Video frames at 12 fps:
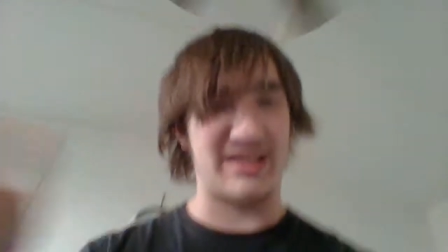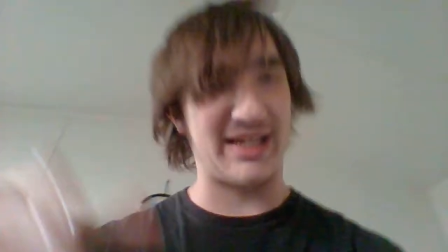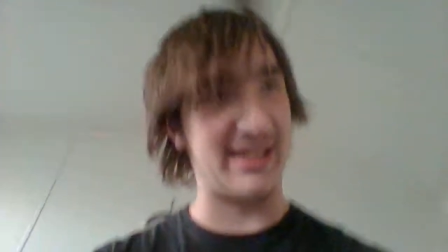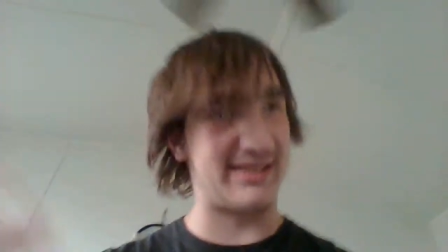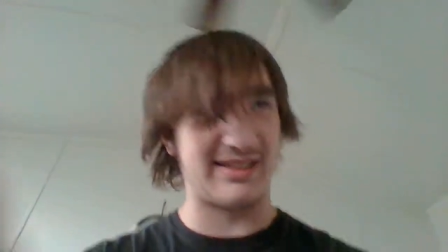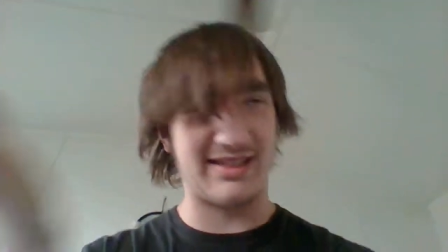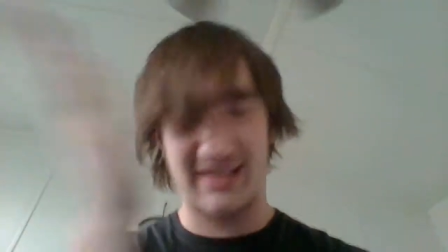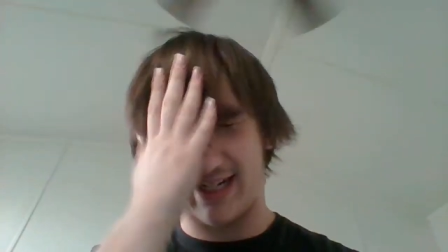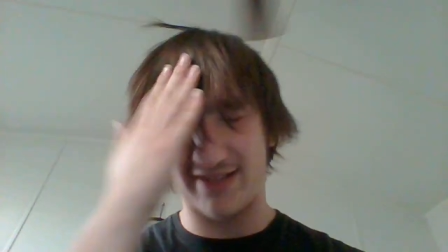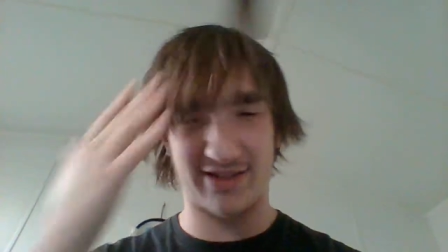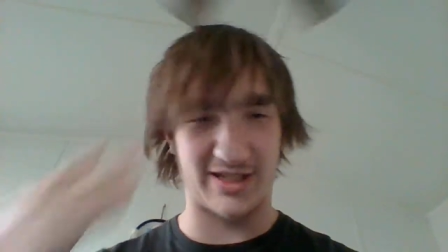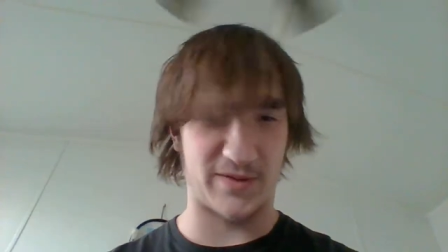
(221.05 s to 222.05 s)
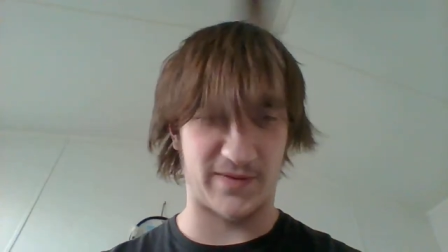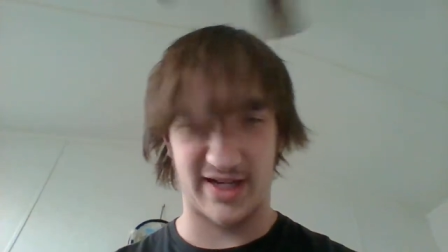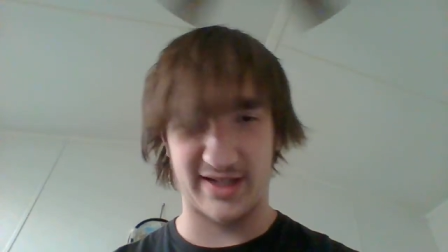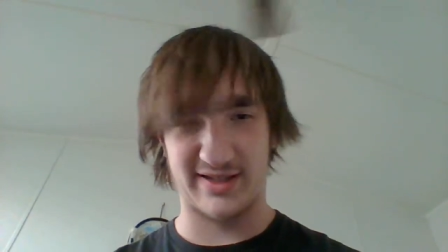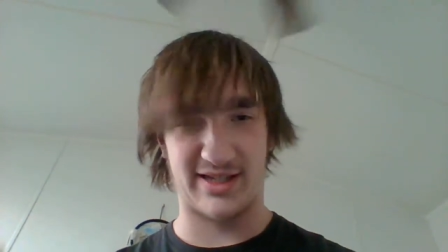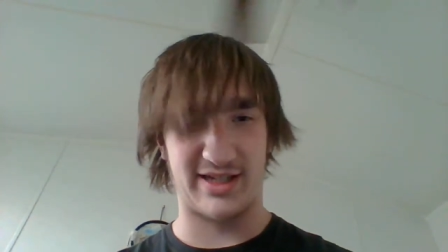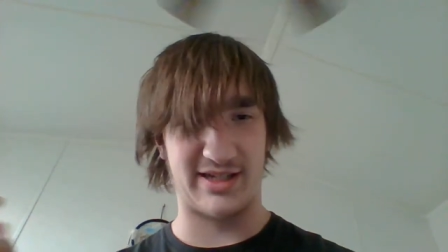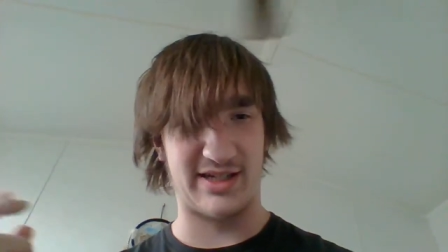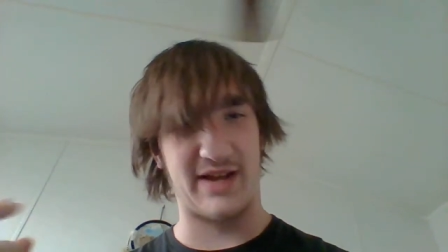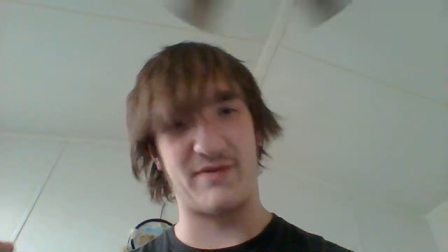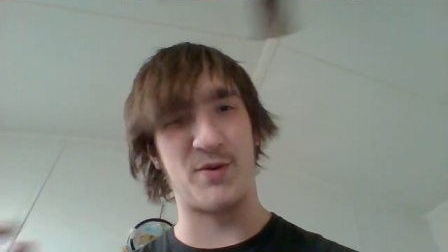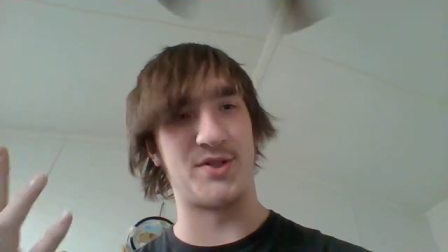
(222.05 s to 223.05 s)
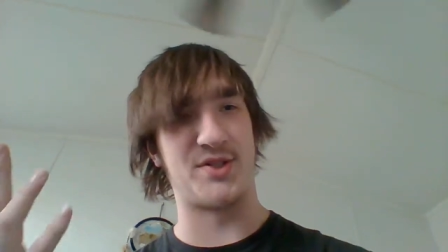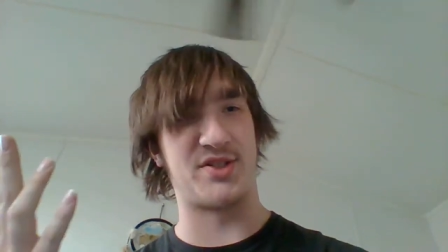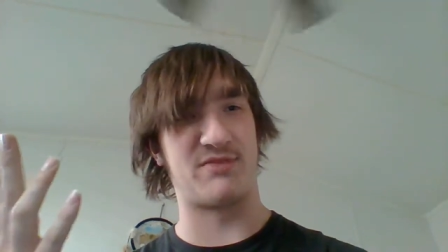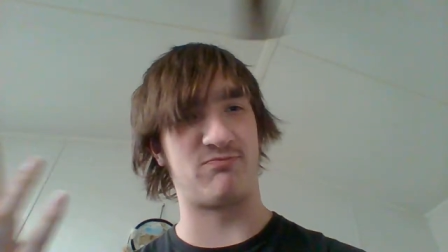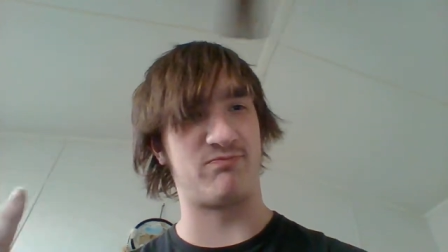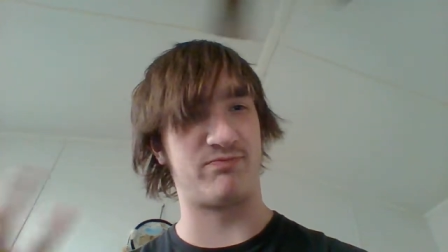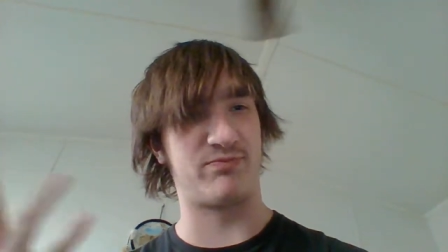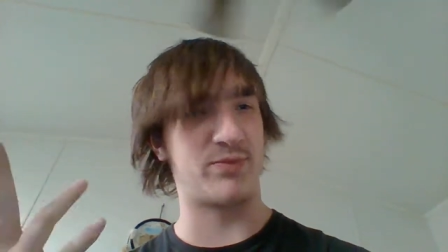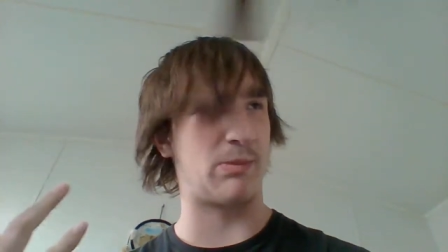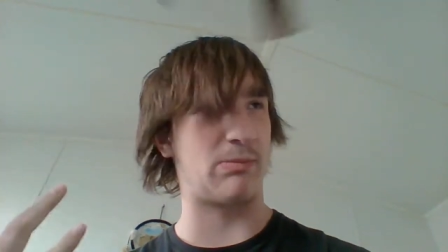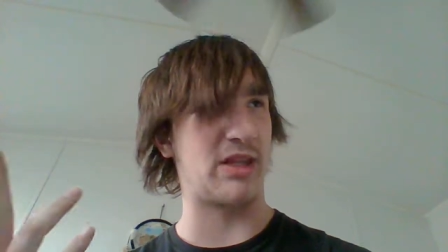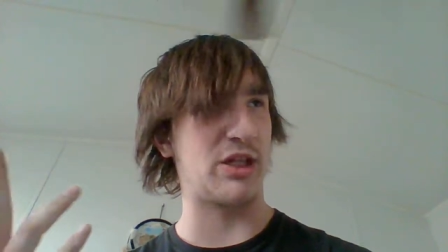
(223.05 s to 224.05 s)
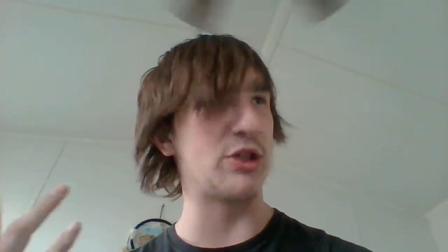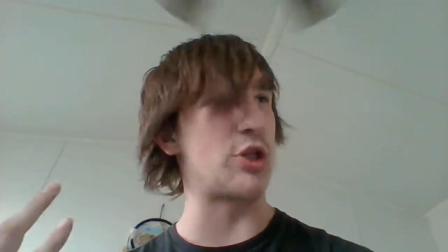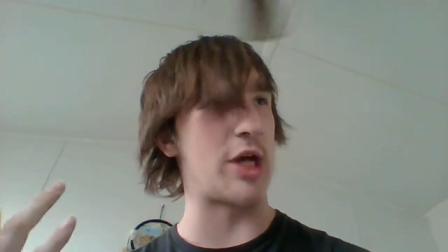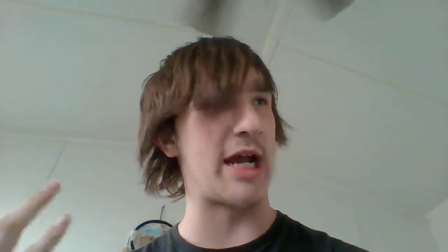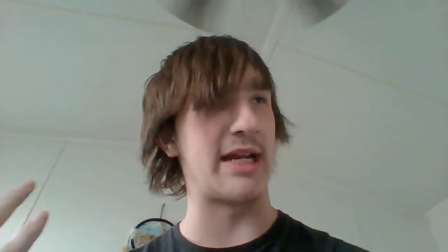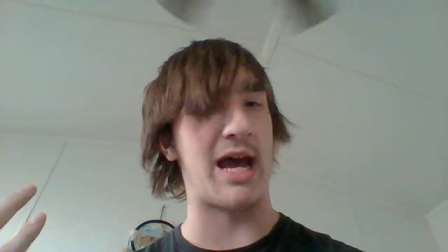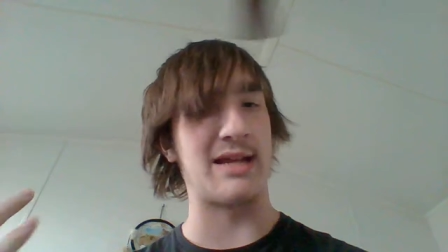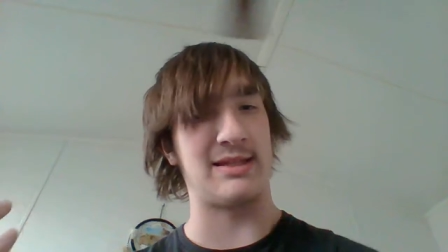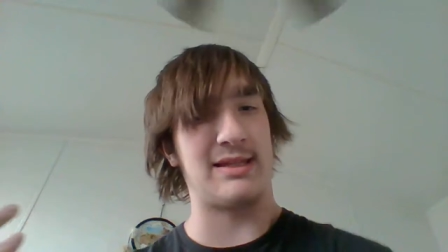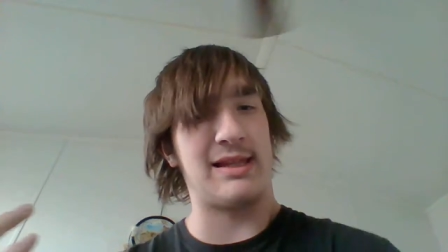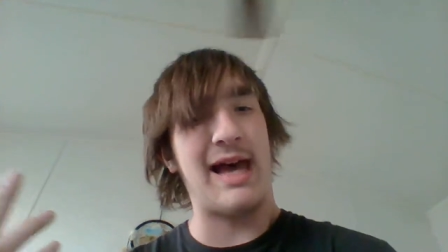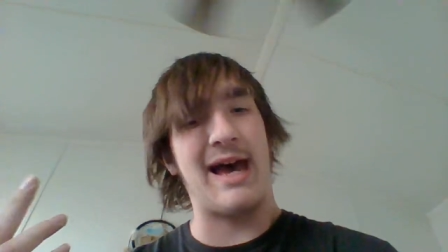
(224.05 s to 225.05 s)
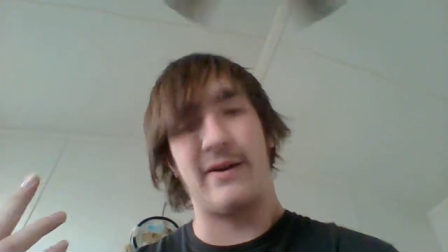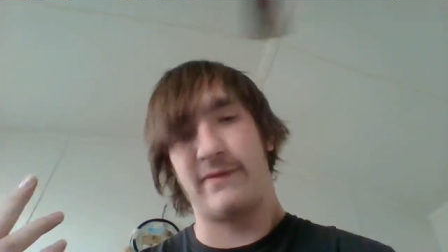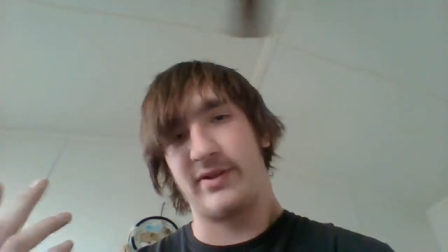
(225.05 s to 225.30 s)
like I said, lands on his face, and then everyone is just trying not to laugh.